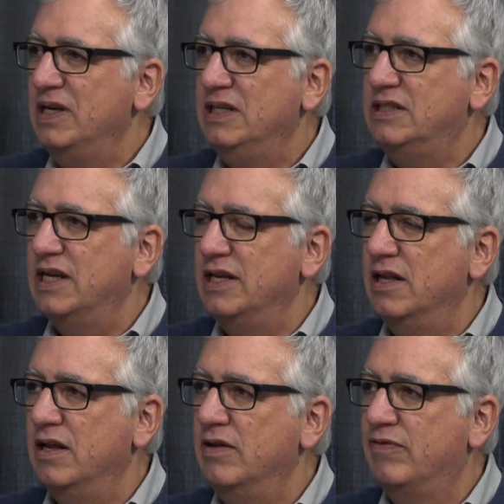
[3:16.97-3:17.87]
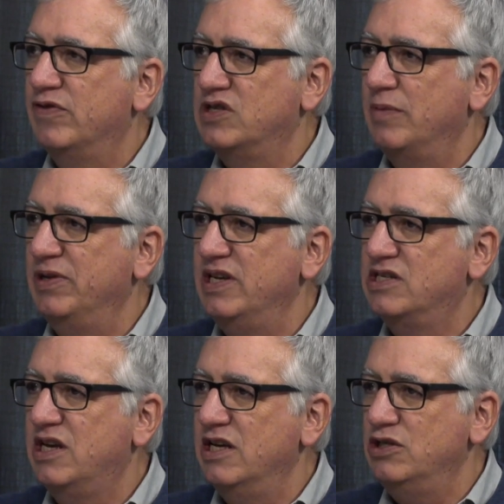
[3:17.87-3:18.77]
He said, for some of these
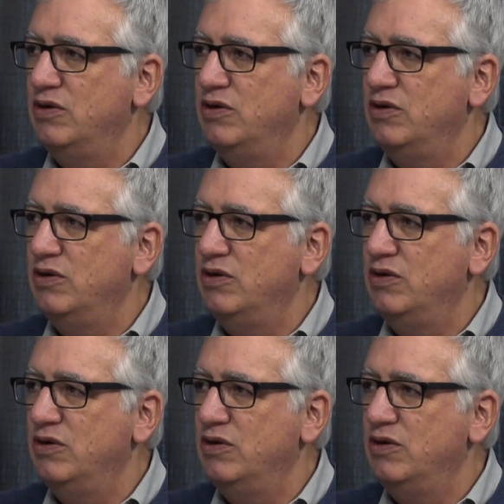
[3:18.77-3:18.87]
kids,